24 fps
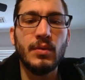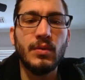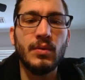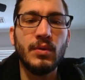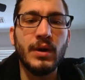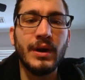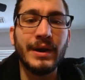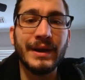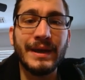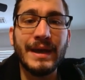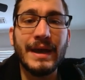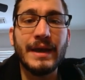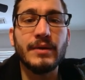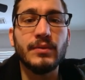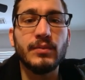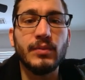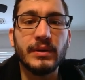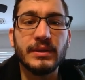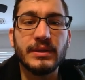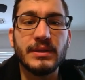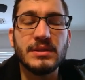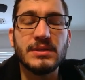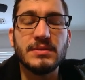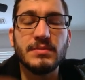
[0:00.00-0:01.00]
Again,
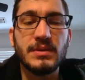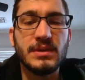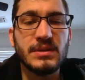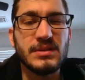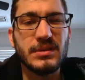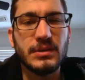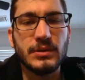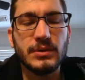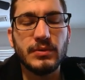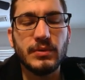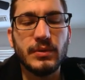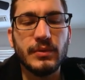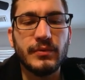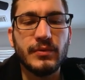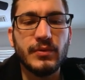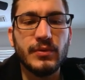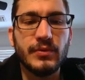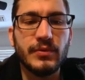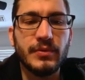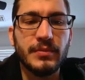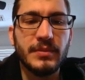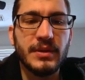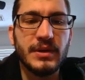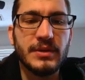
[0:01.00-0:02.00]
what this means, a little review
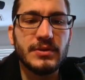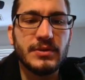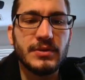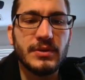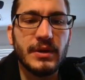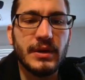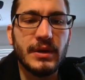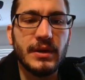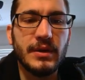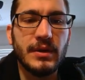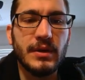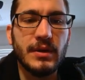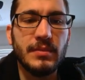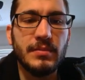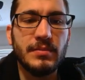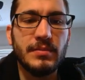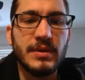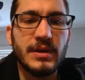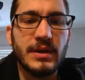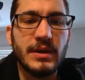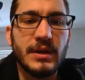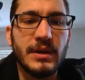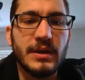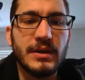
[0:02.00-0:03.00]
from yesterday,
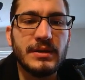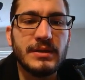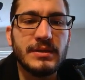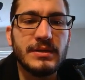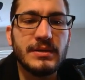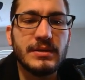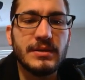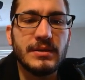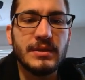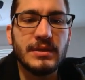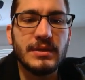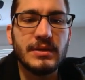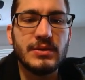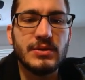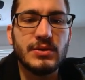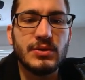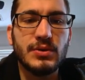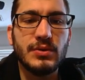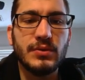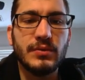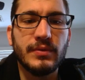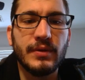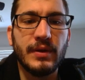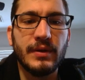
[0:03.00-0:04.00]
because this
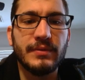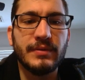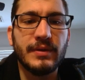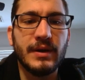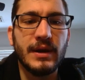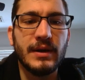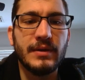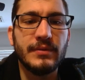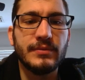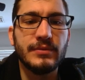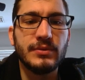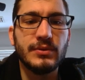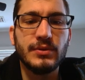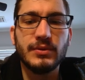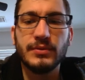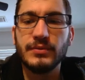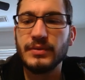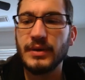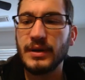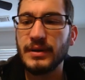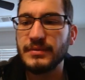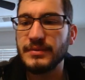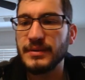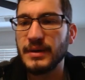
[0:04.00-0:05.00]

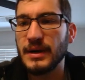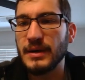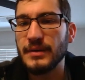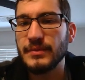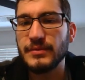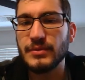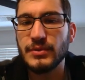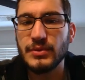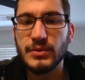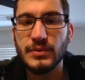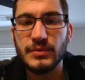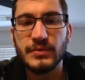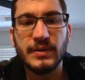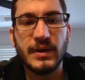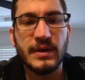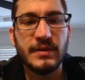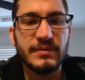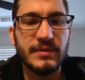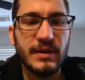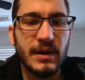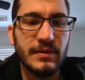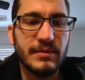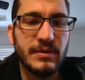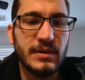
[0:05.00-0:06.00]

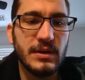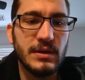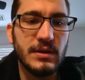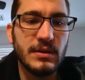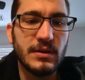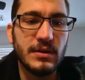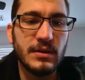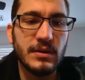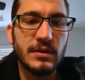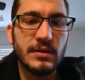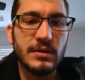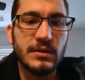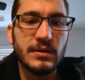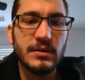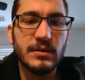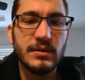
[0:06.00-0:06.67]
255 here,